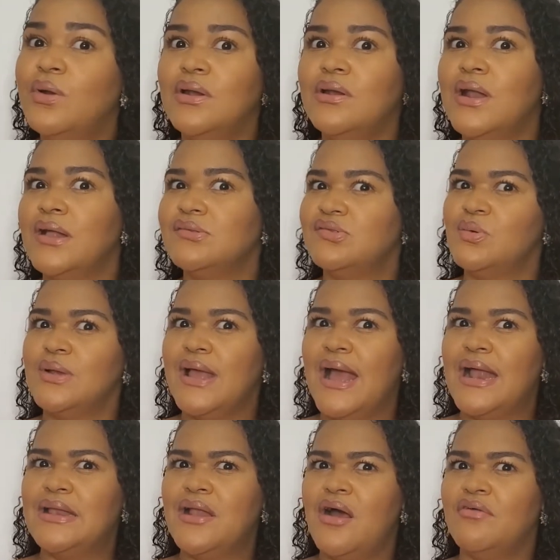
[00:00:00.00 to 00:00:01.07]
That's some
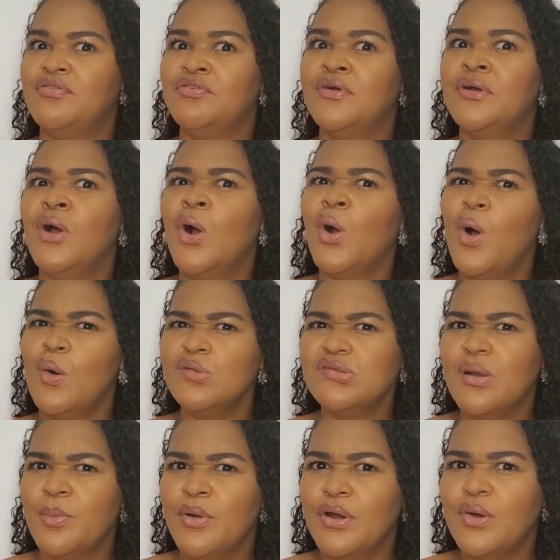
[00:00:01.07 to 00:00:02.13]
kind of
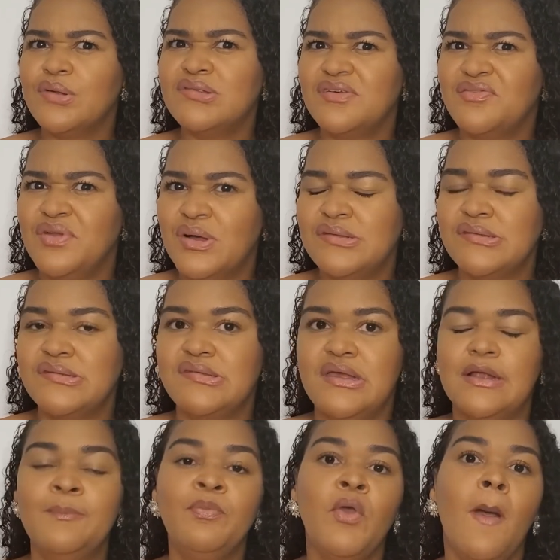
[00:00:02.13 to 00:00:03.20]
counterproductive, doesn't it?